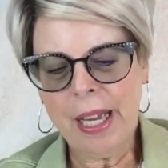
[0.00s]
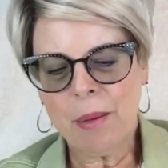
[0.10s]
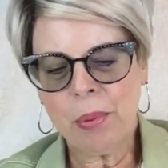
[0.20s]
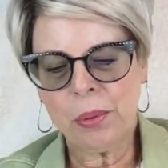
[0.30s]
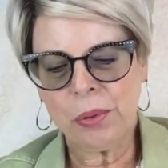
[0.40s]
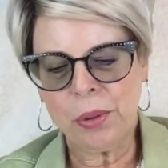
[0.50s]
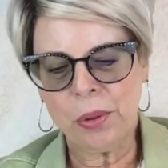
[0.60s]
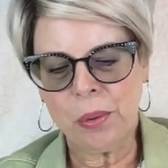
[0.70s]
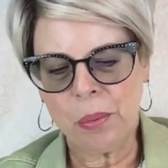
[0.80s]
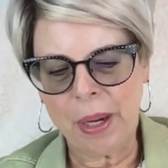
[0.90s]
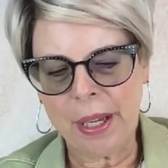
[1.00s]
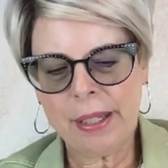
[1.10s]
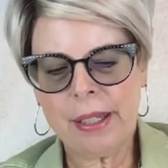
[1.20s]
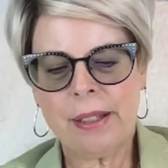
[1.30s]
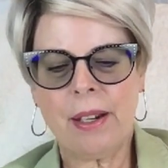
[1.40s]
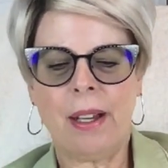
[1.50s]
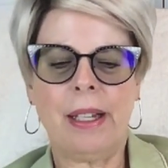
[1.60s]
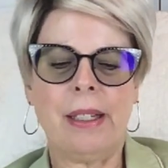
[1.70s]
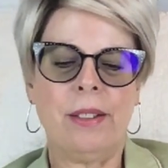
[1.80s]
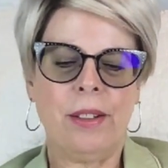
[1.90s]
able to
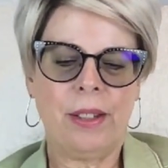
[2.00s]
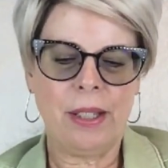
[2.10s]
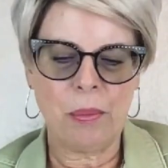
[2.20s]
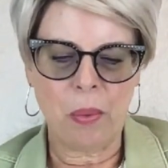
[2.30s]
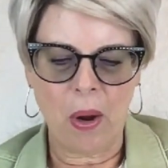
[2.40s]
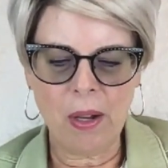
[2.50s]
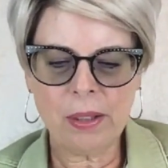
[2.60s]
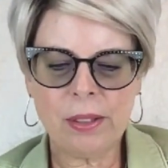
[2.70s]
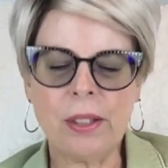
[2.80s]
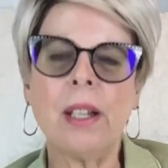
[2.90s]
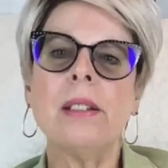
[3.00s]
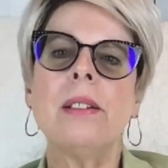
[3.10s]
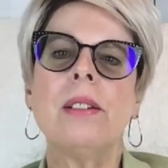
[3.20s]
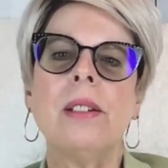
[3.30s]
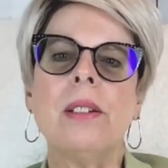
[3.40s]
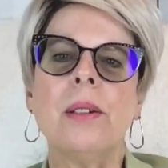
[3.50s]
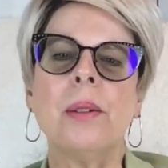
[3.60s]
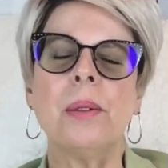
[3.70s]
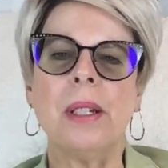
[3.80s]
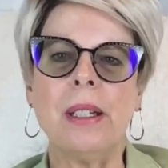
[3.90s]
recognize the wrongs done to
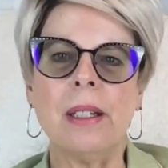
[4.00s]
you